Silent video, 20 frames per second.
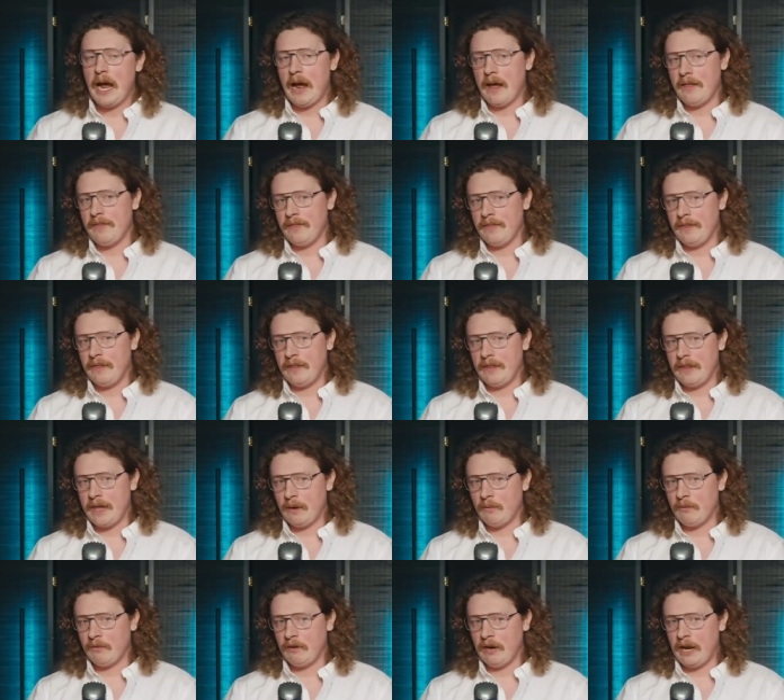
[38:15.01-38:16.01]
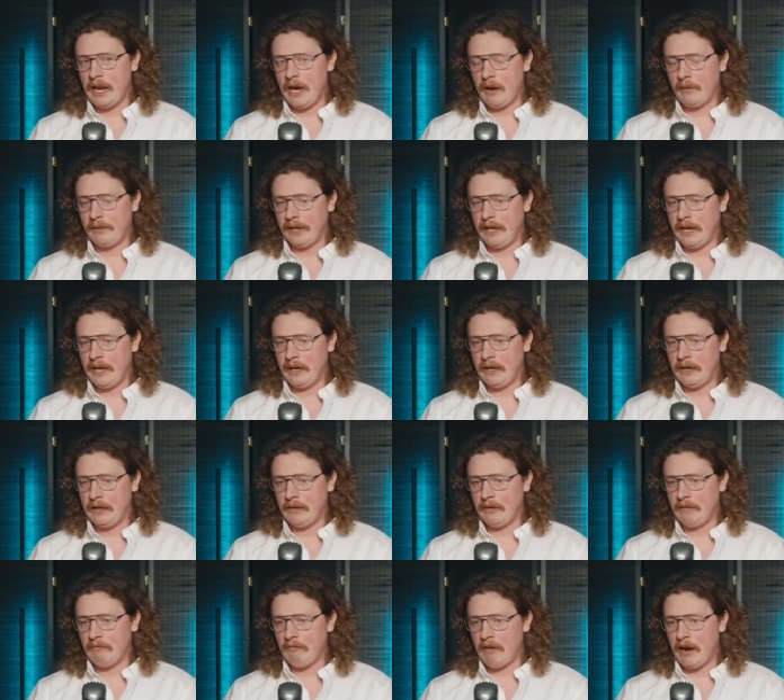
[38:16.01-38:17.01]
And they were allowing in
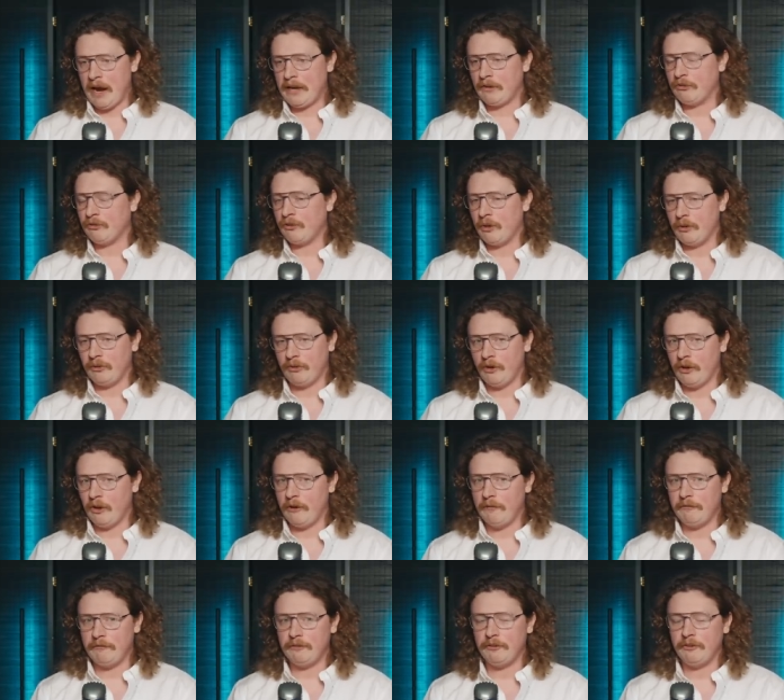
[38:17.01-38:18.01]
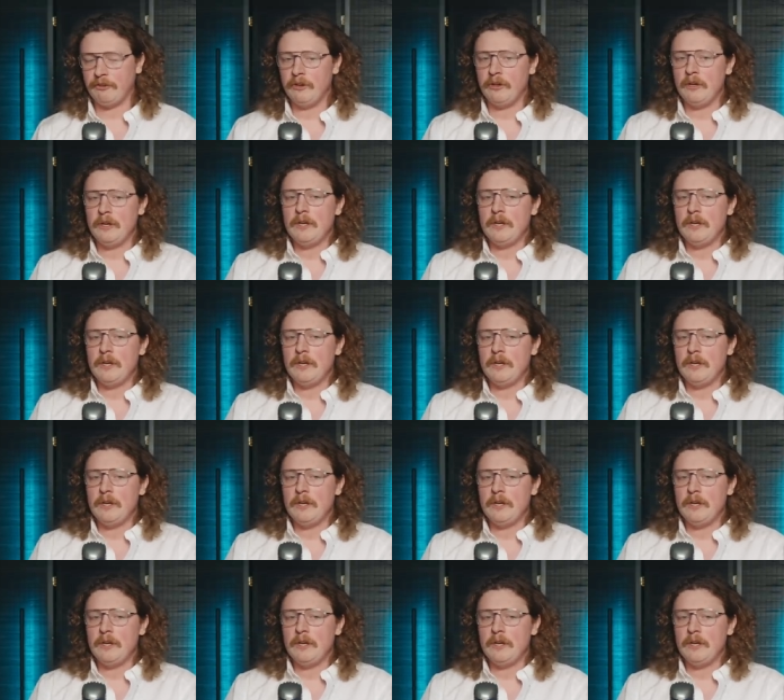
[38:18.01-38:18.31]
astroturfed